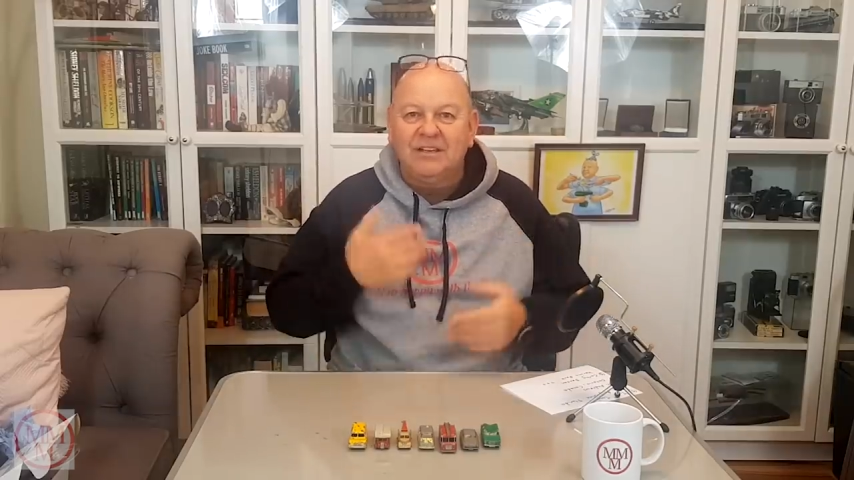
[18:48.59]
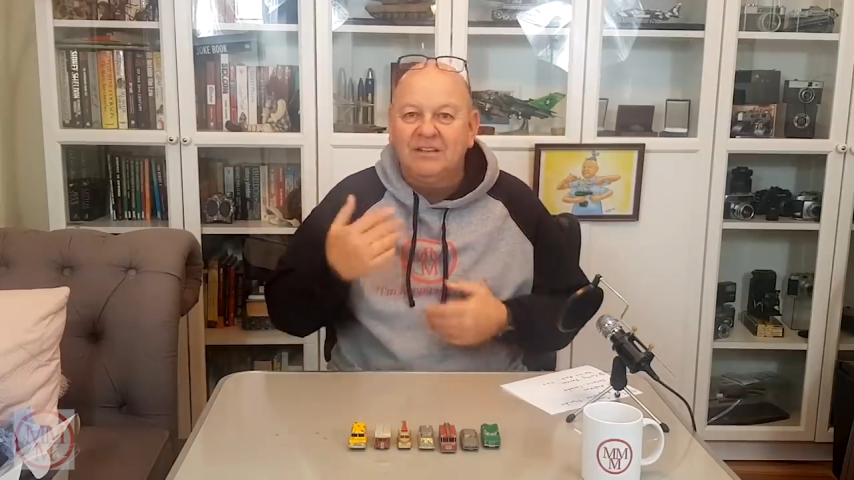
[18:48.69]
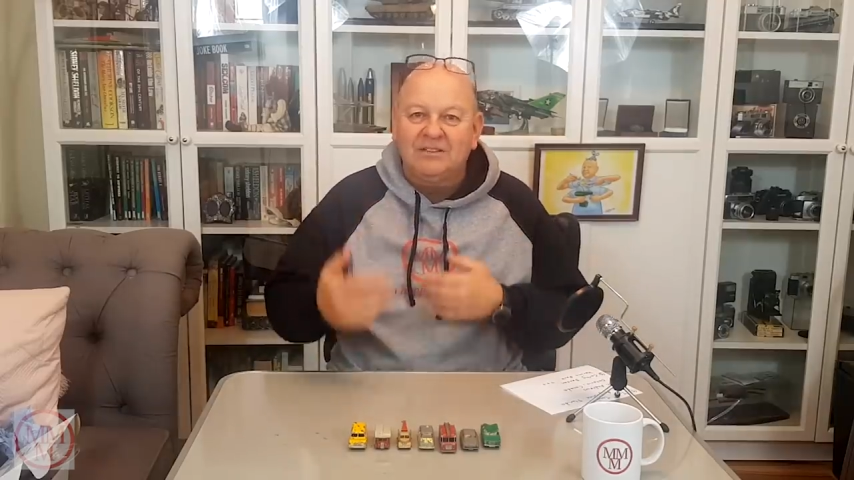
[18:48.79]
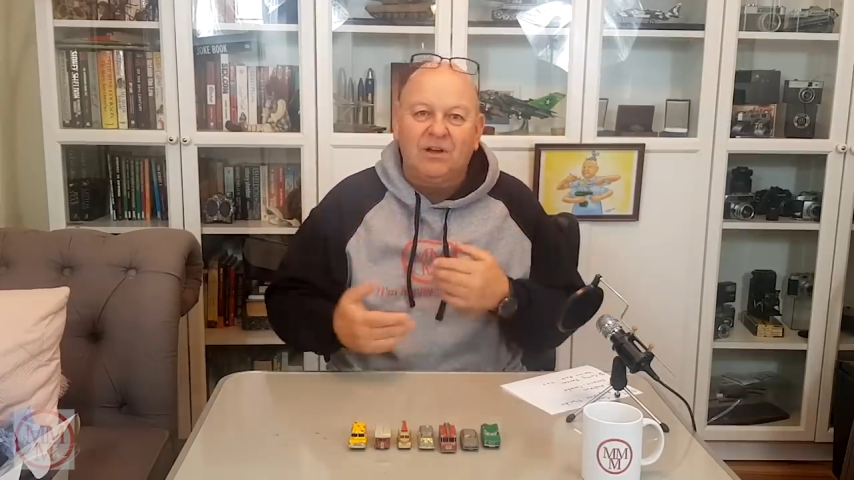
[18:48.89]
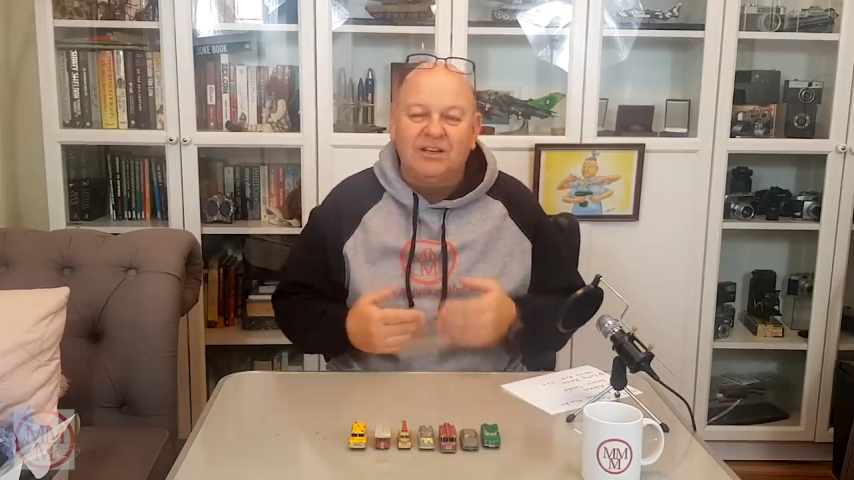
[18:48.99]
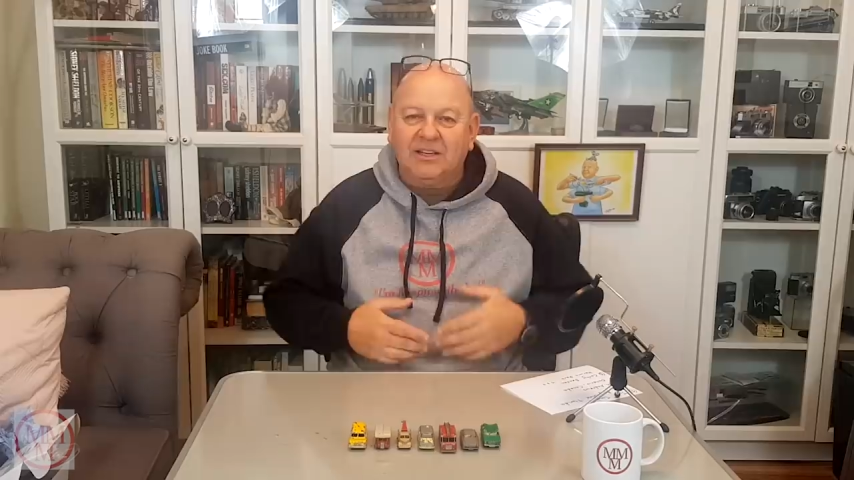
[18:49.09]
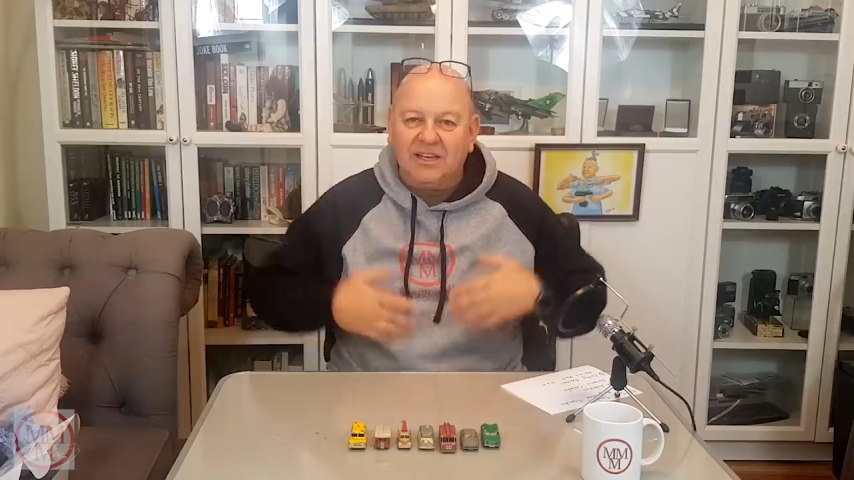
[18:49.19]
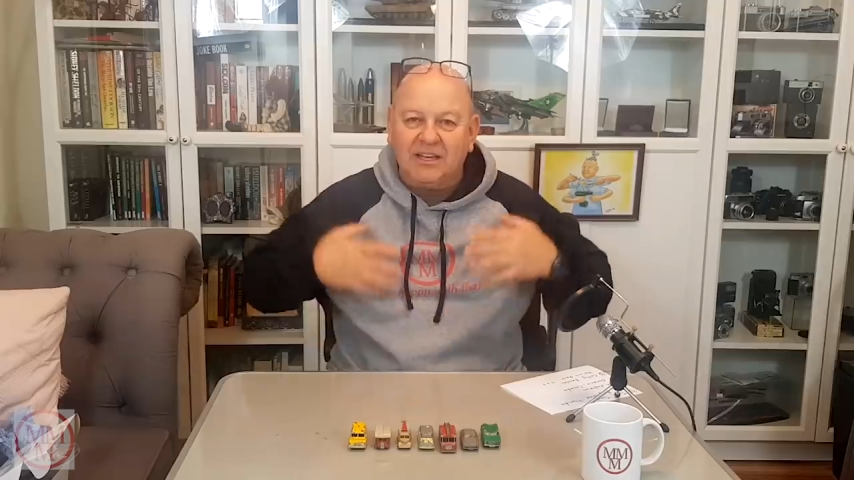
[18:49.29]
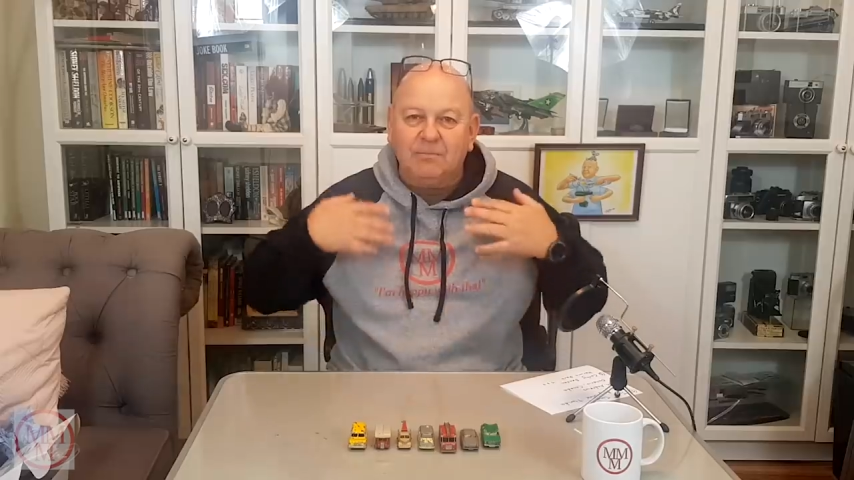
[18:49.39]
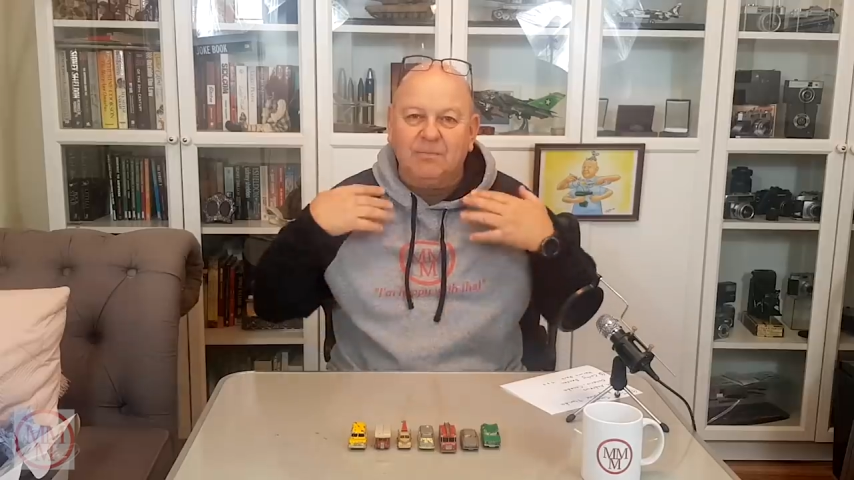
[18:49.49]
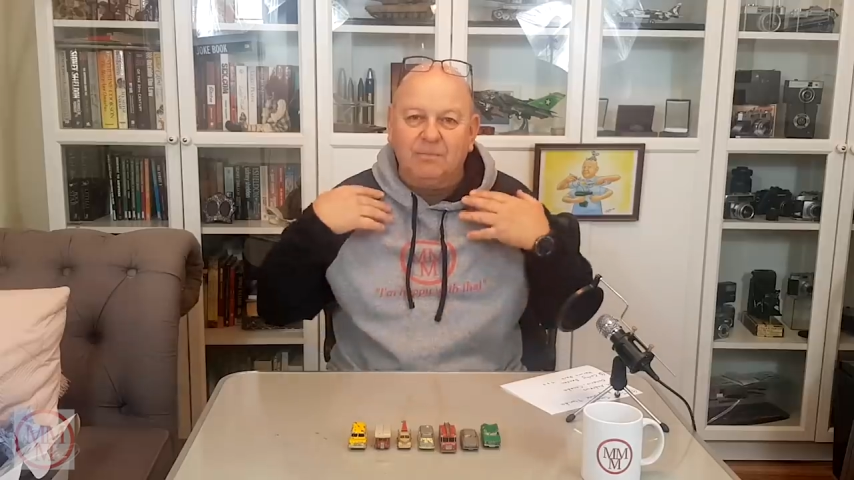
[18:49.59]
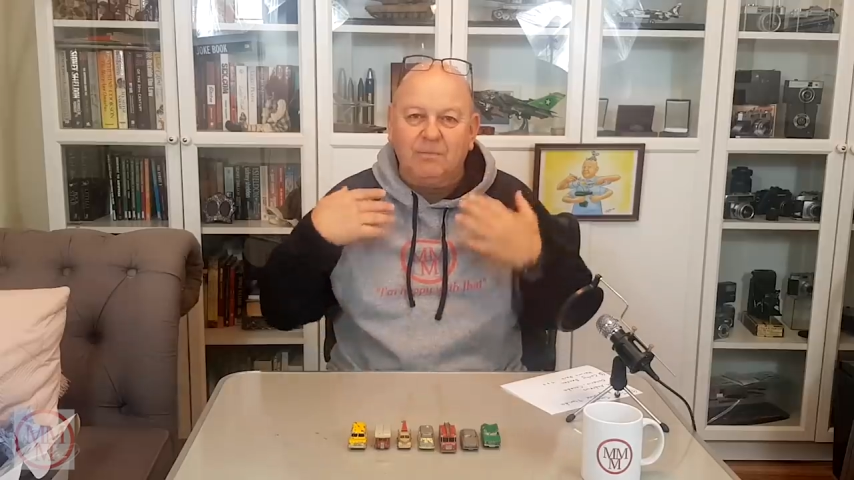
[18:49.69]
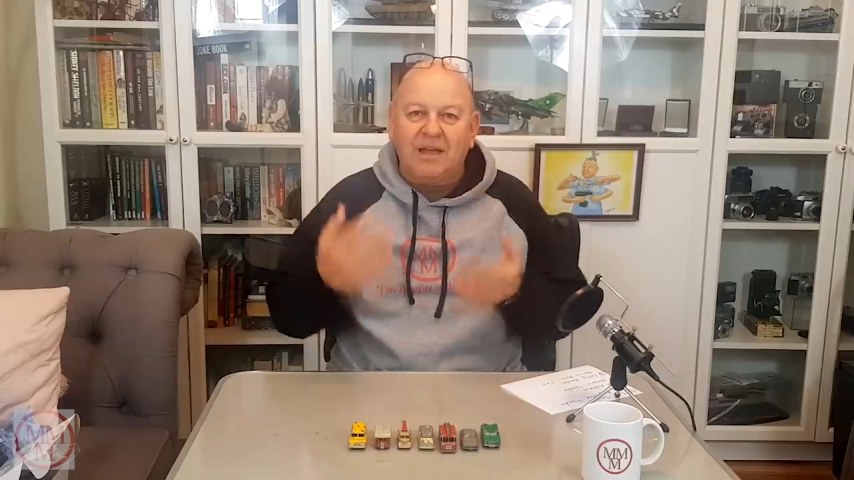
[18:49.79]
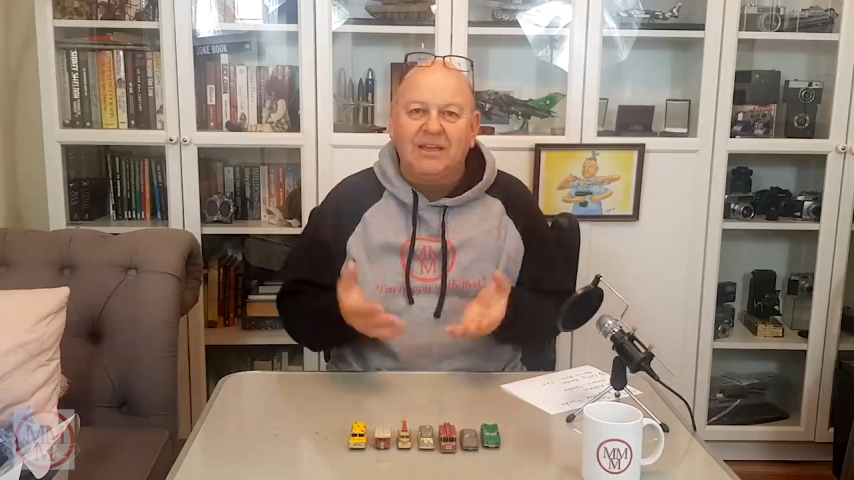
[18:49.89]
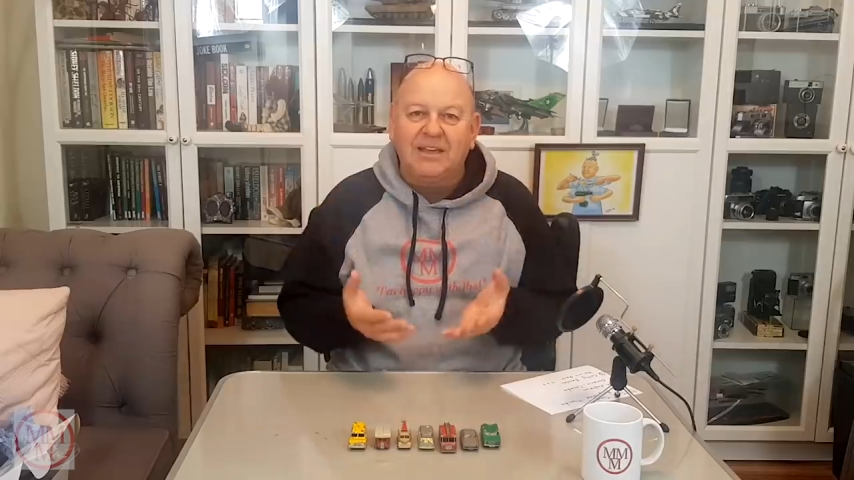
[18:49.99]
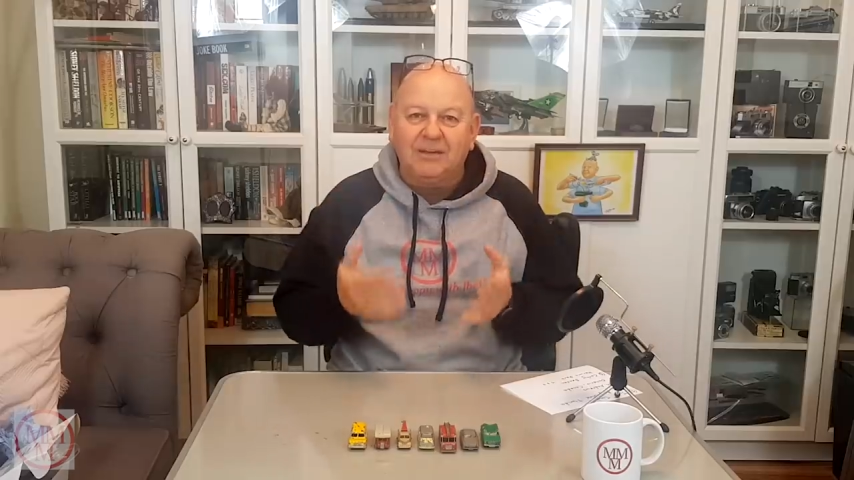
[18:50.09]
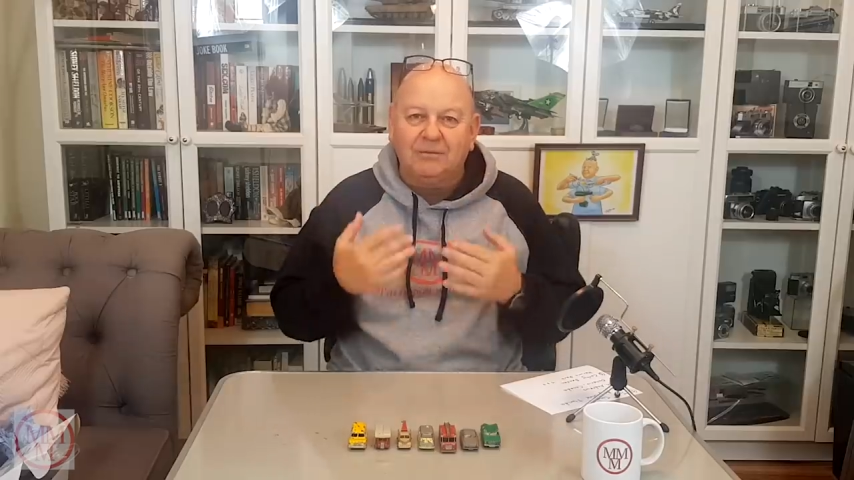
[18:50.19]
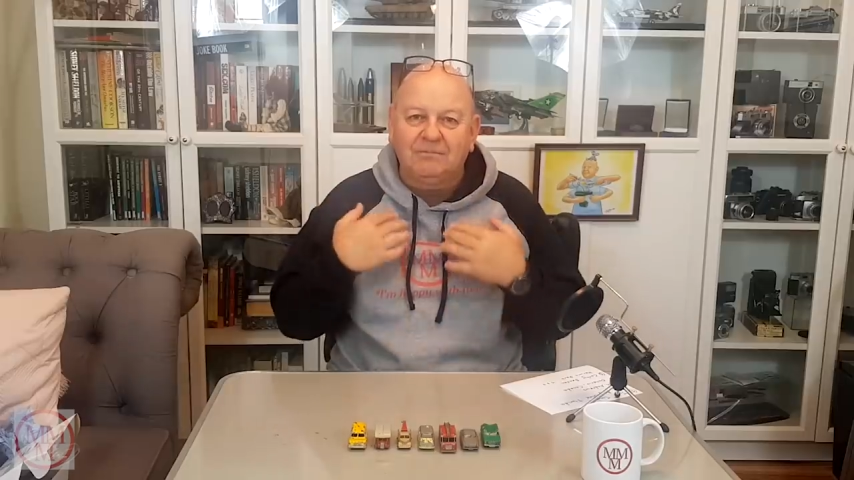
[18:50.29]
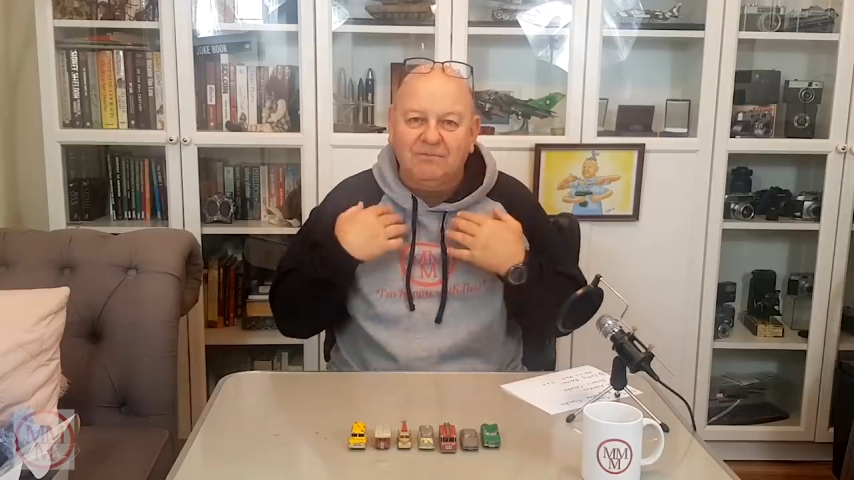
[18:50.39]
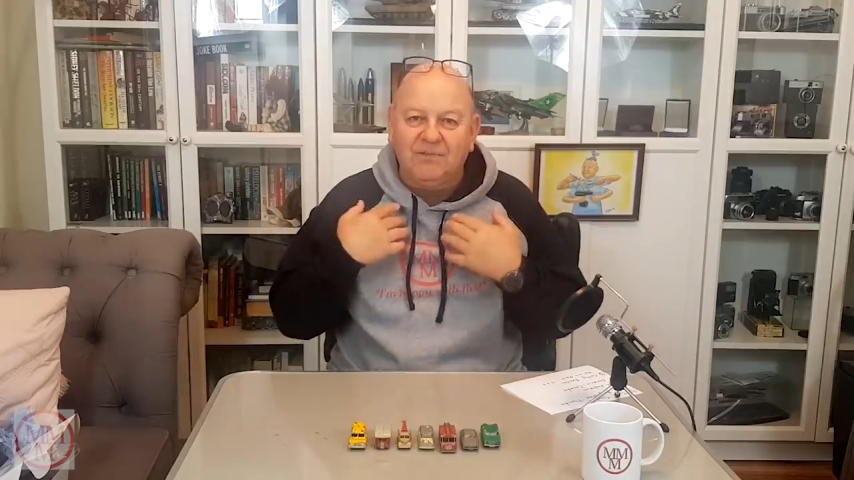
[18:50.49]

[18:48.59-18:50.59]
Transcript: so I can keep making